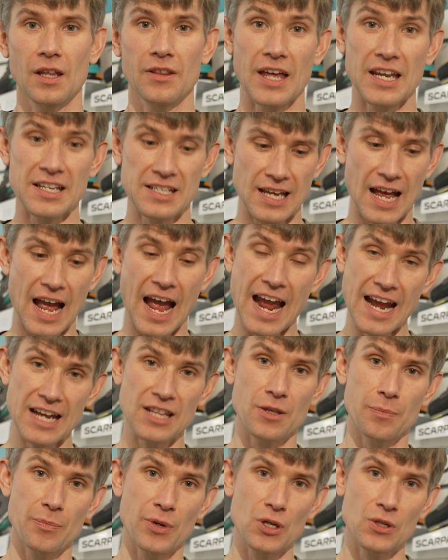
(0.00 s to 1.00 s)
Then to aid
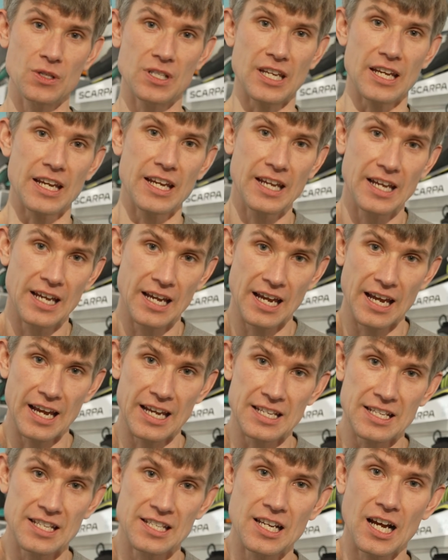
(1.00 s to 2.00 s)
the bootie,
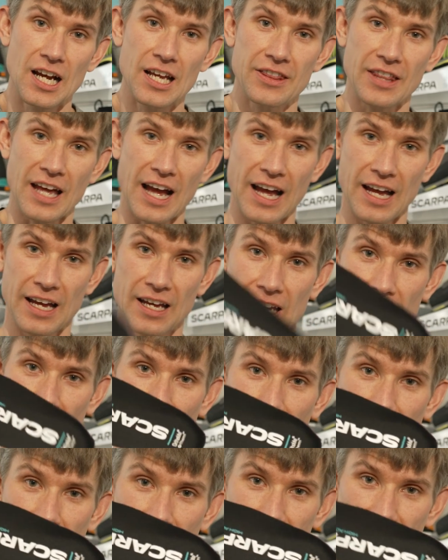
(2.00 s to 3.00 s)
inside that
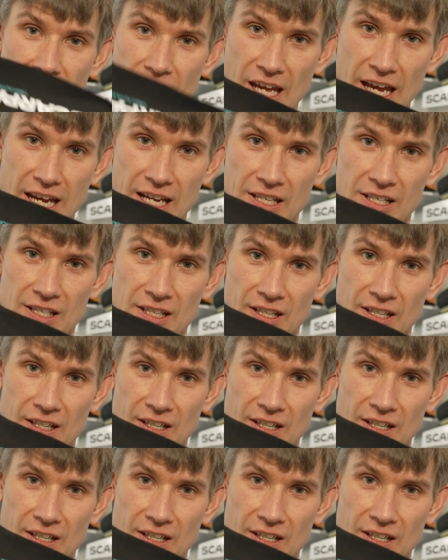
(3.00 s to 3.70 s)
is this.